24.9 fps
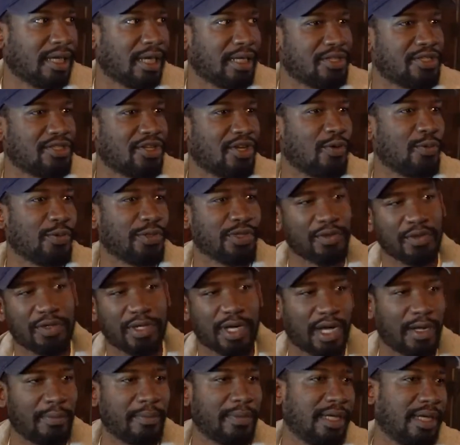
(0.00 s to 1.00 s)
And so when you
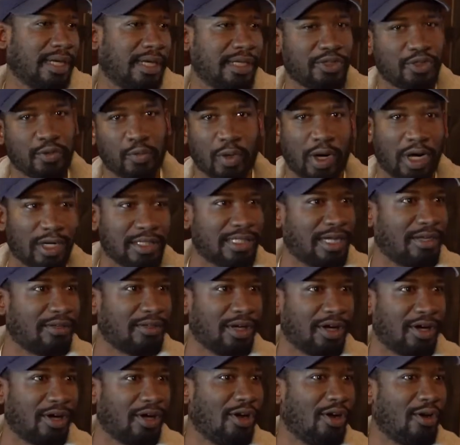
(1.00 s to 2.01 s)
come in, you walk
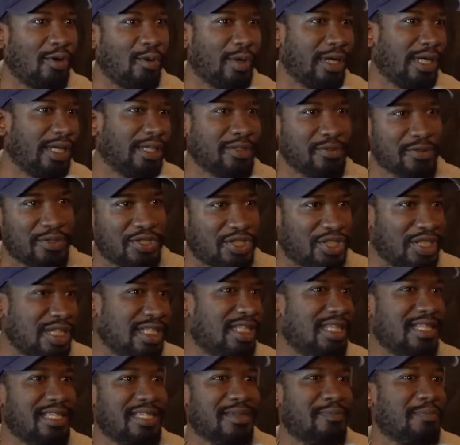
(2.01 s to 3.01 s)
down the hallway, you
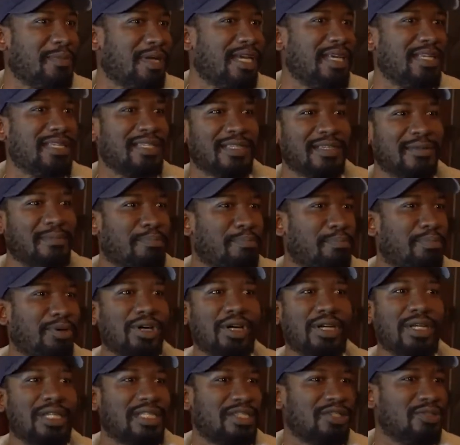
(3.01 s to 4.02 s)
see these amazing
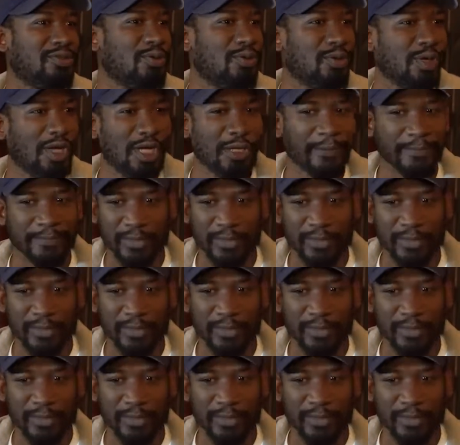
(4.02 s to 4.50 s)
books, you